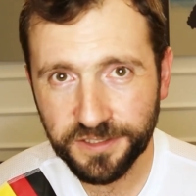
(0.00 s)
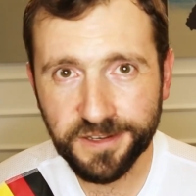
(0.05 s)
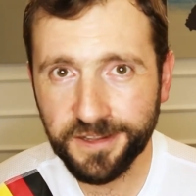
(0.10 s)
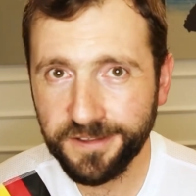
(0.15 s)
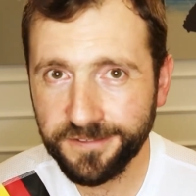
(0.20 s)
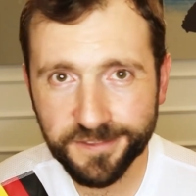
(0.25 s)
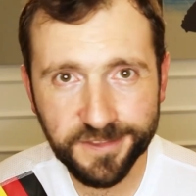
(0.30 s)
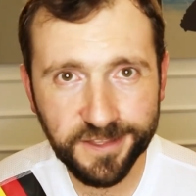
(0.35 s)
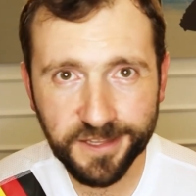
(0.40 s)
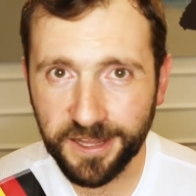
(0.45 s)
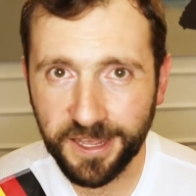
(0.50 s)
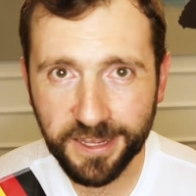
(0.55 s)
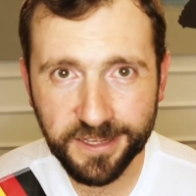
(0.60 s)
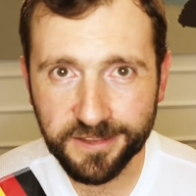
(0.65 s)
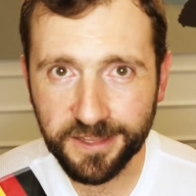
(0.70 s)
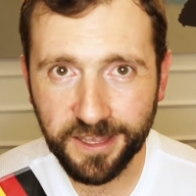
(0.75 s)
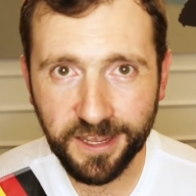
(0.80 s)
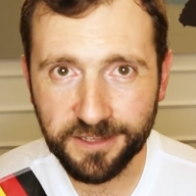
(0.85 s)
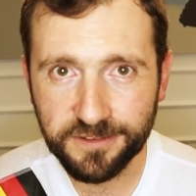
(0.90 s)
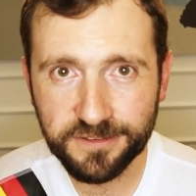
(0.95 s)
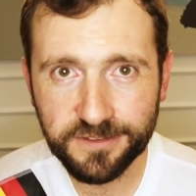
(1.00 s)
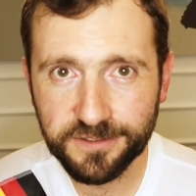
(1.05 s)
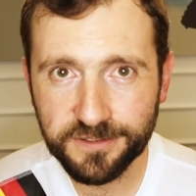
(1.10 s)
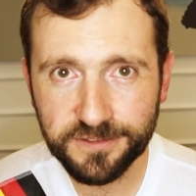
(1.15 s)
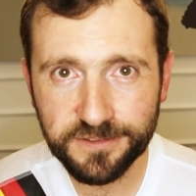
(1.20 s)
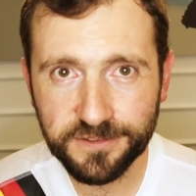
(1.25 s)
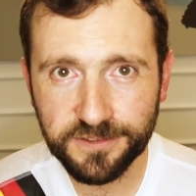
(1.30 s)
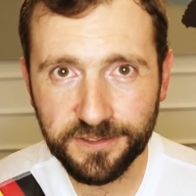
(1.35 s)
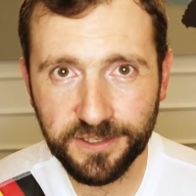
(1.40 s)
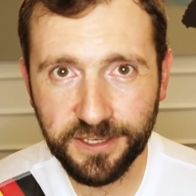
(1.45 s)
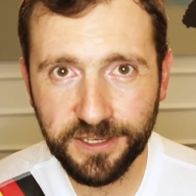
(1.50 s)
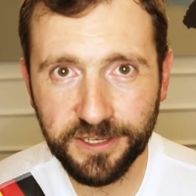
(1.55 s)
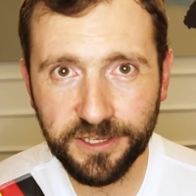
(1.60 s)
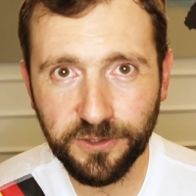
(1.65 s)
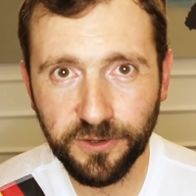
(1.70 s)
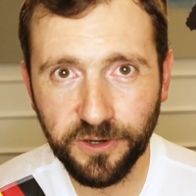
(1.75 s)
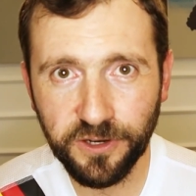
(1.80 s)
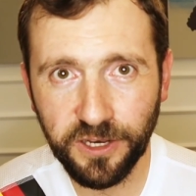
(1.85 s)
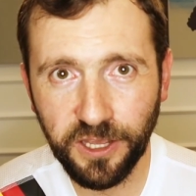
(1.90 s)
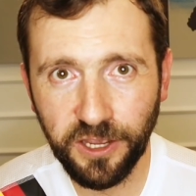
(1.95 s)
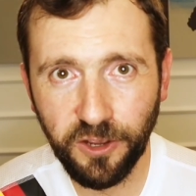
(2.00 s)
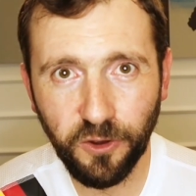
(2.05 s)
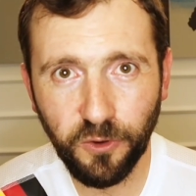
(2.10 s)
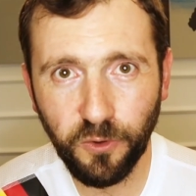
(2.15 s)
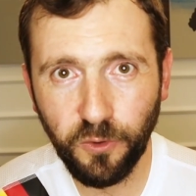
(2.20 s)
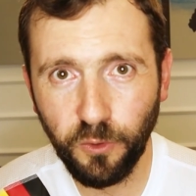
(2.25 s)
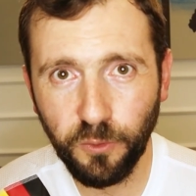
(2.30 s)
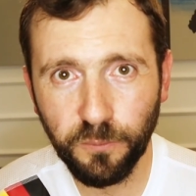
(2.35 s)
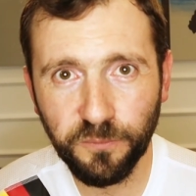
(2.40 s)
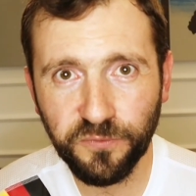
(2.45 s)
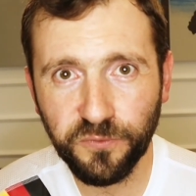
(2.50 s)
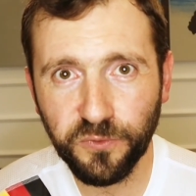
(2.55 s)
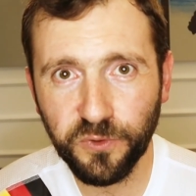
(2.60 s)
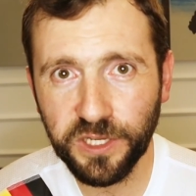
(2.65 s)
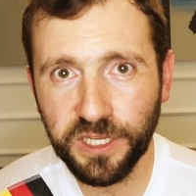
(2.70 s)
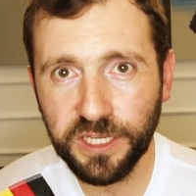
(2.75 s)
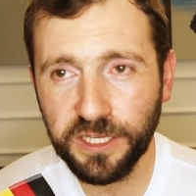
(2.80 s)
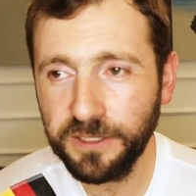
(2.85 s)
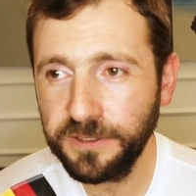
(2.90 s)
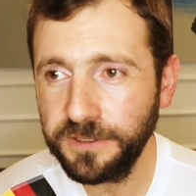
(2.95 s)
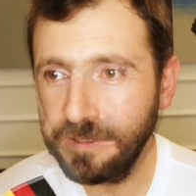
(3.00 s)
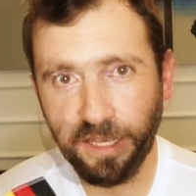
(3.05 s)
Nothing like that. Yeah, you are now home free.